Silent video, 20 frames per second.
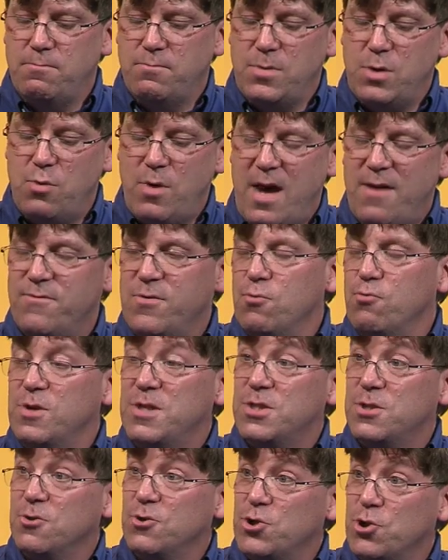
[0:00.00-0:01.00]
You have to
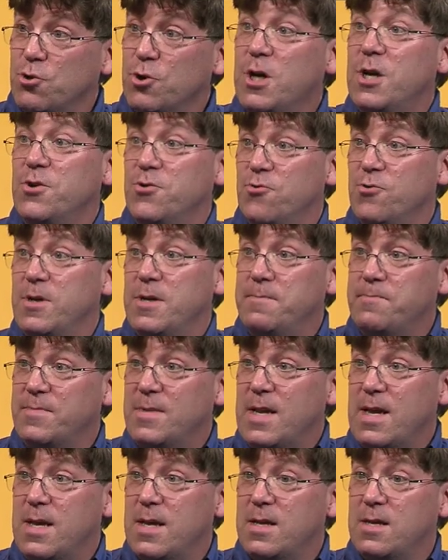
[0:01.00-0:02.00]
research your country,
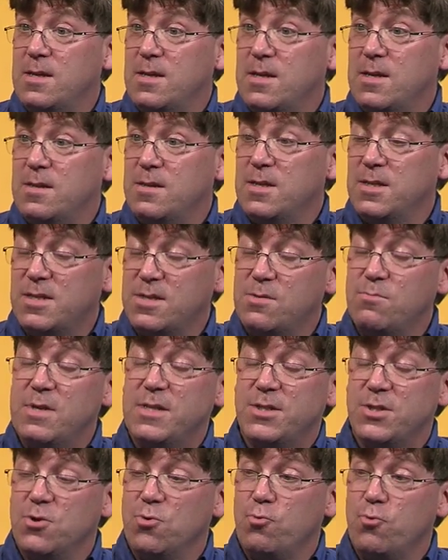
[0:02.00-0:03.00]
and this
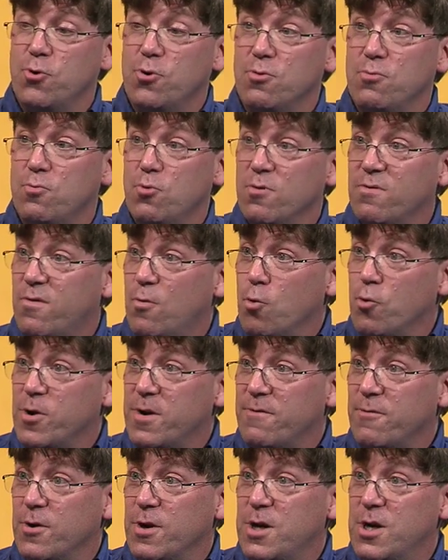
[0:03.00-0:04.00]
semester we're 4
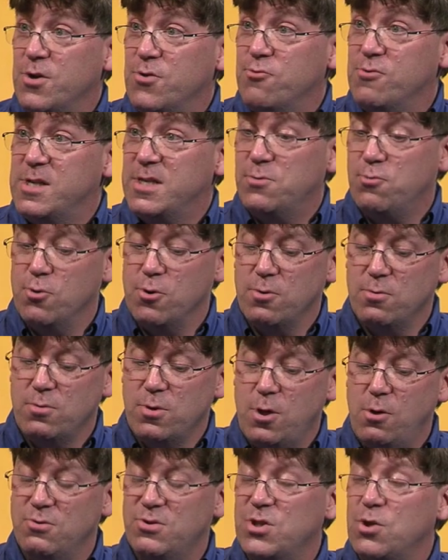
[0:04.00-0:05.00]
different countries. We're
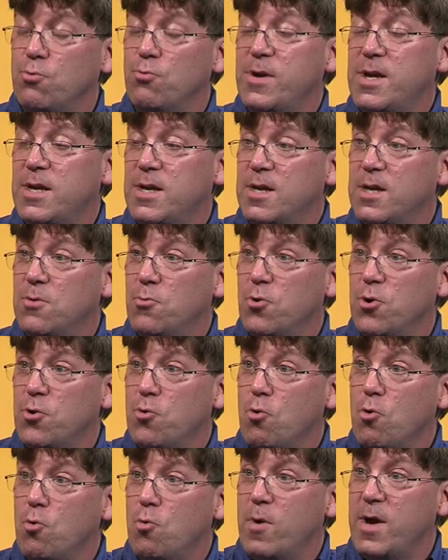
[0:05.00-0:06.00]
Costa Rica, we're
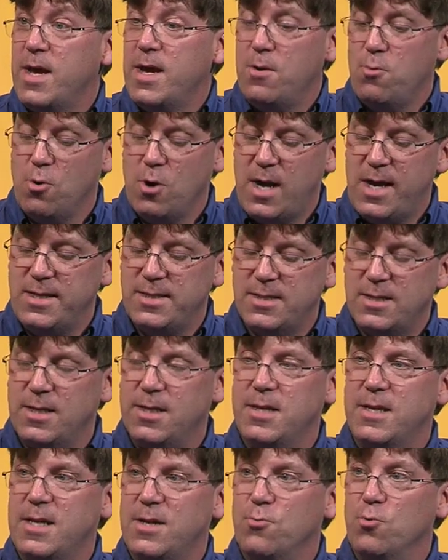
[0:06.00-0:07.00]
Norway, we're
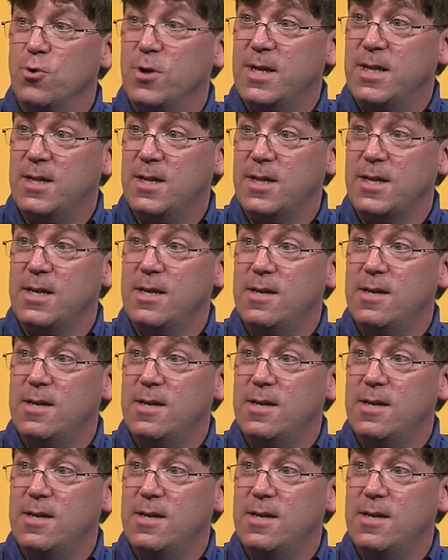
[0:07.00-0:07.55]
Iceland, and we're Italy.